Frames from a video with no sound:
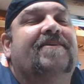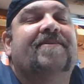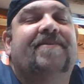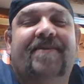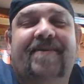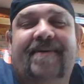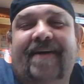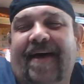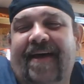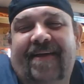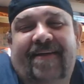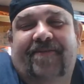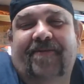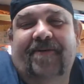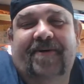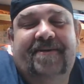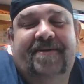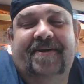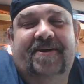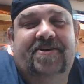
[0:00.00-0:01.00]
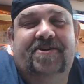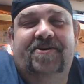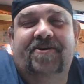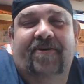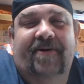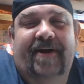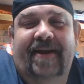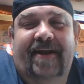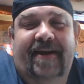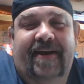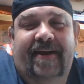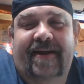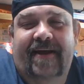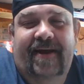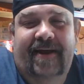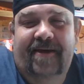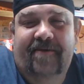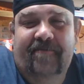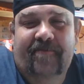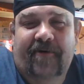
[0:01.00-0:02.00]
I just wasn't enjoying it
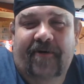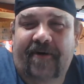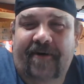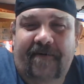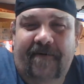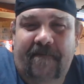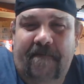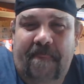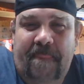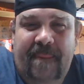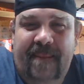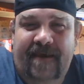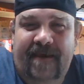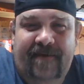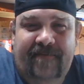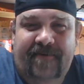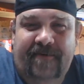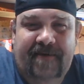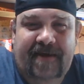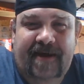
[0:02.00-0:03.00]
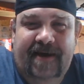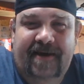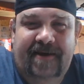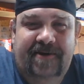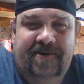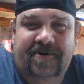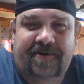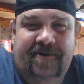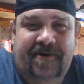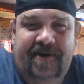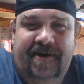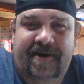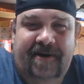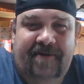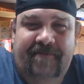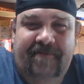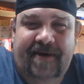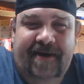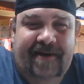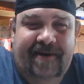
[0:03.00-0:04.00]
anymore. And if I'm not enjoying it,
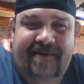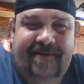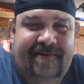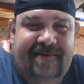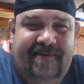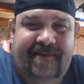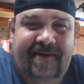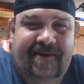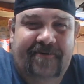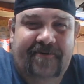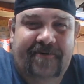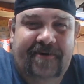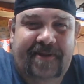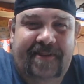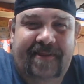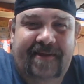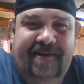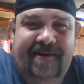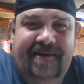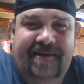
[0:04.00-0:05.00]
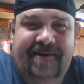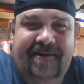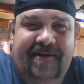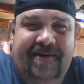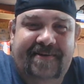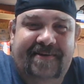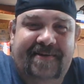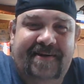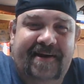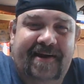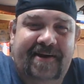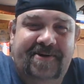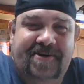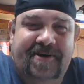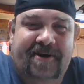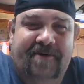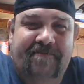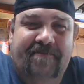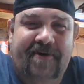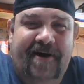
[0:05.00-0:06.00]
I'm not going to stick with it. And all of a sudden, I
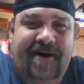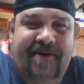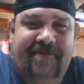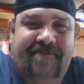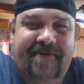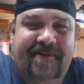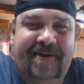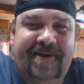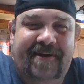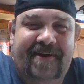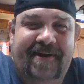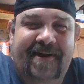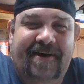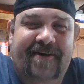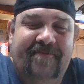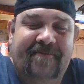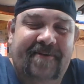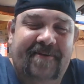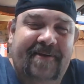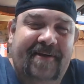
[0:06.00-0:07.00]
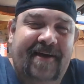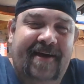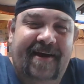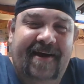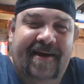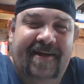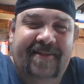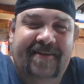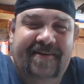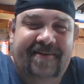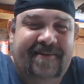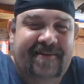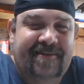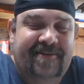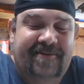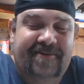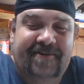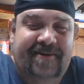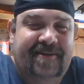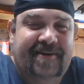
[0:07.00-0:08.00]
jump off it, and I listen
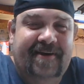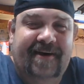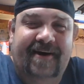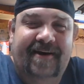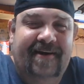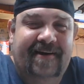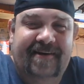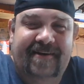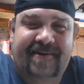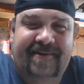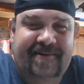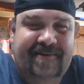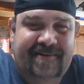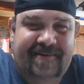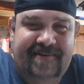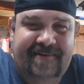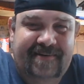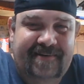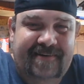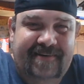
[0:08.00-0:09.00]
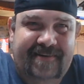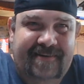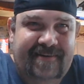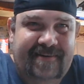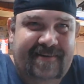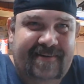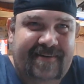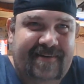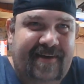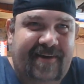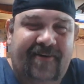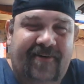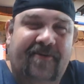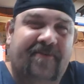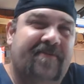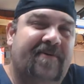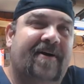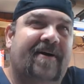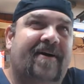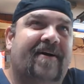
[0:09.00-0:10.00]
to a ton of, like,
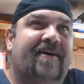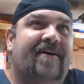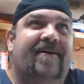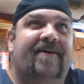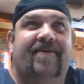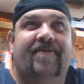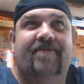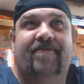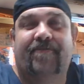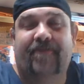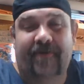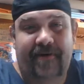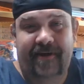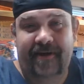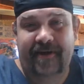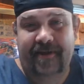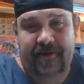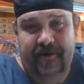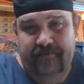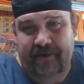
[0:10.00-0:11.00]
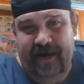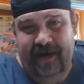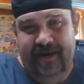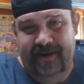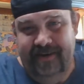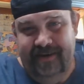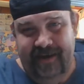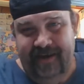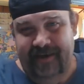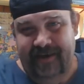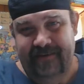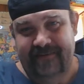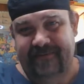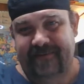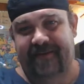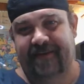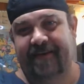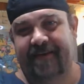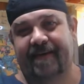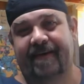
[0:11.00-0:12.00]
over 140 other podcasts
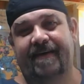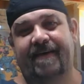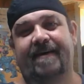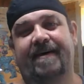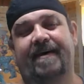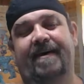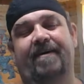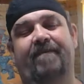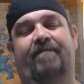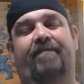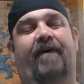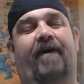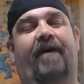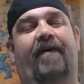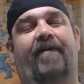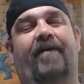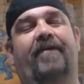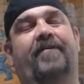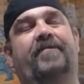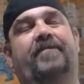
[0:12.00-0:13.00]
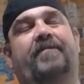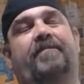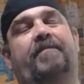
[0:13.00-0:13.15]
I follow,